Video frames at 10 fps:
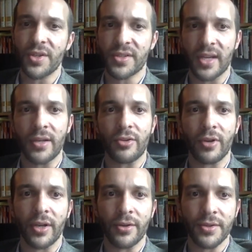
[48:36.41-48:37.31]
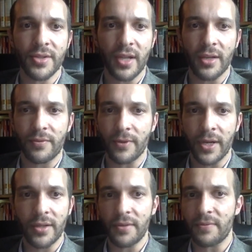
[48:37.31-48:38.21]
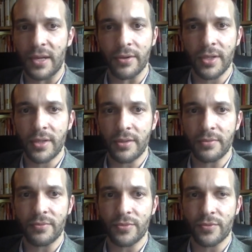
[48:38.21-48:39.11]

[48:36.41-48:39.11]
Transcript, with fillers: to second graders that had, frankly, very